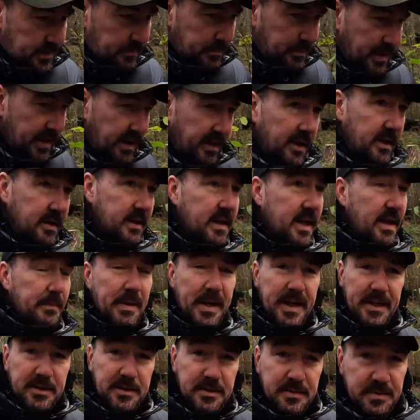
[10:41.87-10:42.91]
But I
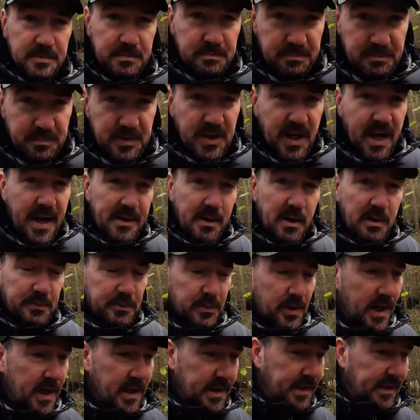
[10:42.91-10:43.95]
better sign
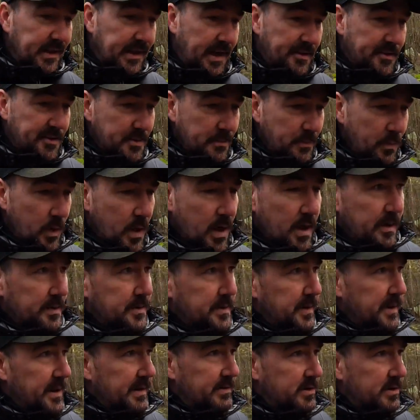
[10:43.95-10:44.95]
off really and get some work done.